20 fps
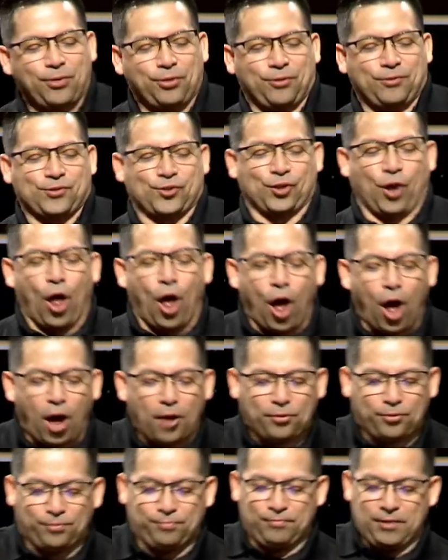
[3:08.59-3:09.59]
sloth,
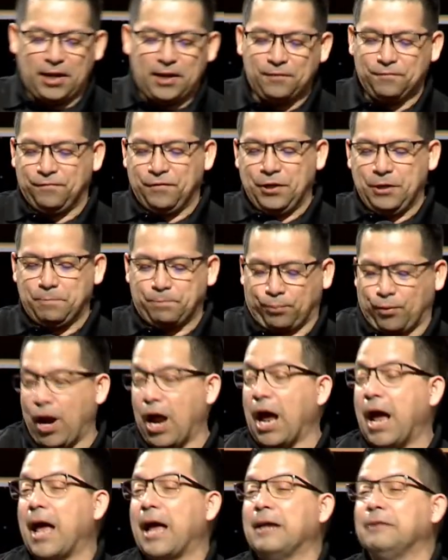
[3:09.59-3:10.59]
envy,
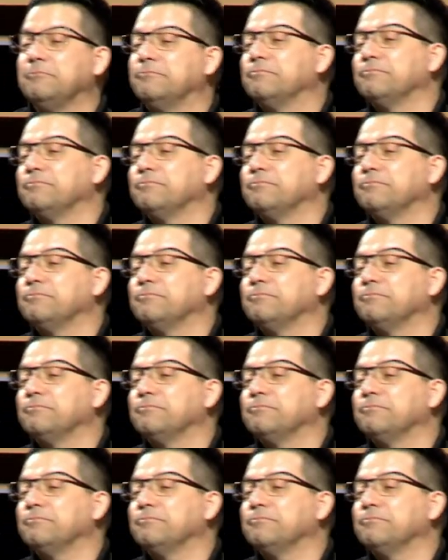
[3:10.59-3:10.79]
pride.